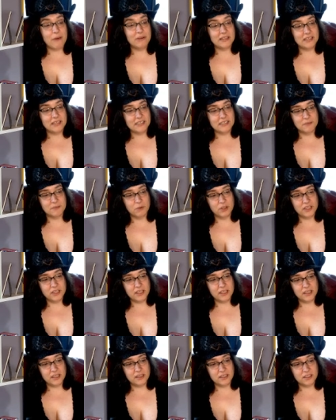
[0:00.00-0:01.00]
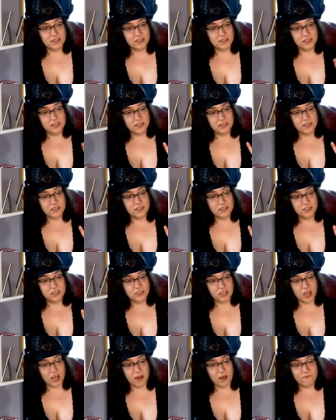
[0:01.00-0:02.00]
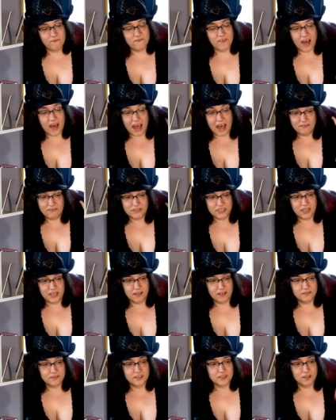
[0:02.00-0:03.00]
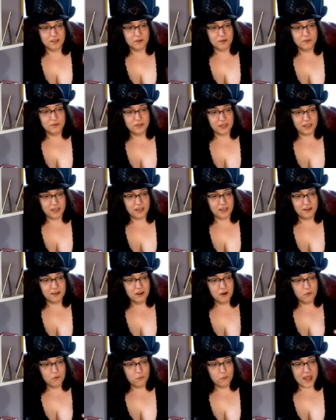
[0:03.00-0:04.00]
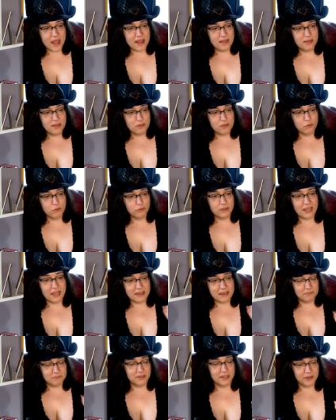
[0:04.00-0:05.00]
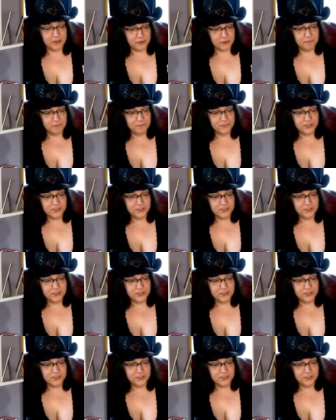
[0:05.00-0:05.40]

at least, I'm only getting the, the, the top five shelves. So the red through light blue.